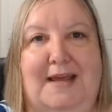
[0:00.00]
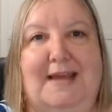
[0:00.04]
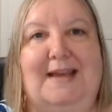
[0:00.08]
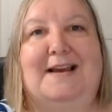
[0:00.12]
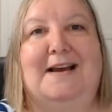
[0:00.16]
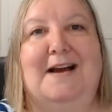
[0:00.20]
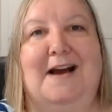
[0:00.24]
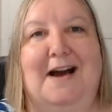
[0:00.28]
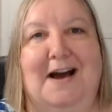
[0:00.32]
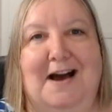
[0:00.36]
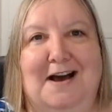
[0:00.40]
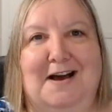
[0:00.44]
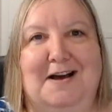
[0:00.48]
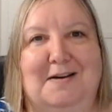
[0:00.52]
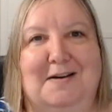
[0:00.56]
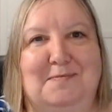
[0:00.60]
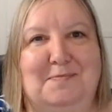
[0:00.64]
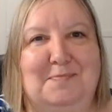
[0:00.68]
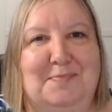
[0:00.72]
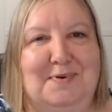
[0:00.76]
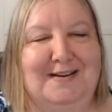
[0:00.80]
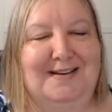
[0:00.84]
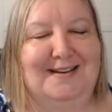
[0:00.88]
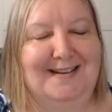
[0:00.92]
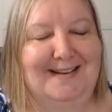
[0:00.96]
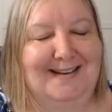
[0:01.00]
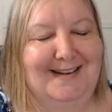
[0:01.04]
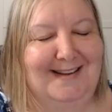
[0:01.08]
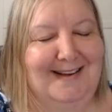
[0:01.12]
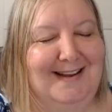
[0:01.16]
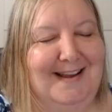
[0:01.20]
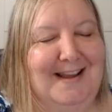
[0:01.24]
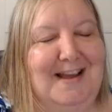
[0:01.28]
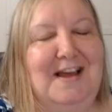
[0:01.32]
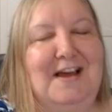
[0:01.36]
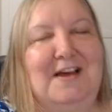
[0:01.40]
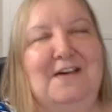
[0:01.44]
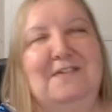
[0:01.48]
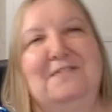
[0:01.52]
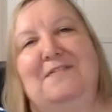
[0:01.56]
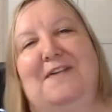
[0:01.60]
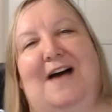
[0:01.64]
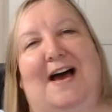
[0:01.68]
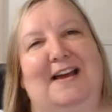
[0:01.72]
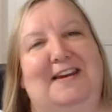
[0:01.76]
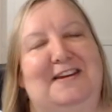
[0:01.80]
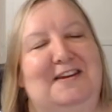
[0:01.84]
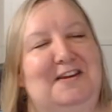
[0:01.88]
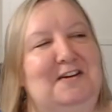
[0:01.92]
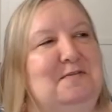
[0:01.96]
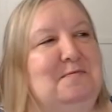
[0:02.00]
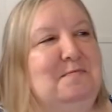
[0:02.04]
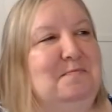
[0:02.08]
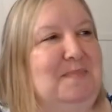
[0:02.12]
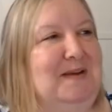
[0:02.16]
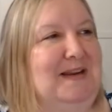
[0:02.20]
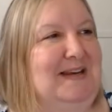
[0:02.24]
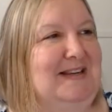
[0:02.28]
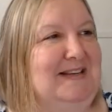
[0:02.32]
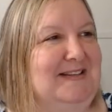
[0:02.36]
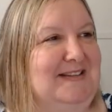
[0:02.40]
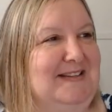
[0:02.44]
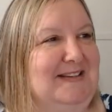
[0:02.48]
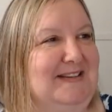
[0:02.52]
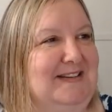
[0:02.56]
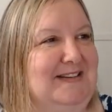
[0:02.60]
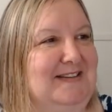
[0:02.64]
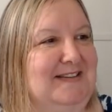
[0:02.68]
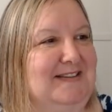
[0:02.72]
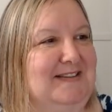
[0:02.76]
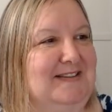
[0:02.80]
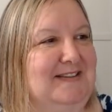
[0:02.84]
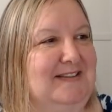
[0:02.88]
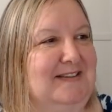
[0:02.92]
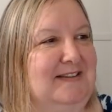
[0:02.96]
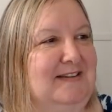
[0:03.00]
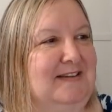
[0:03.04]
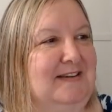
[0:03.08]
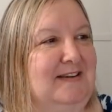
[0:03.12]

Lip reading: up vacuum pieces.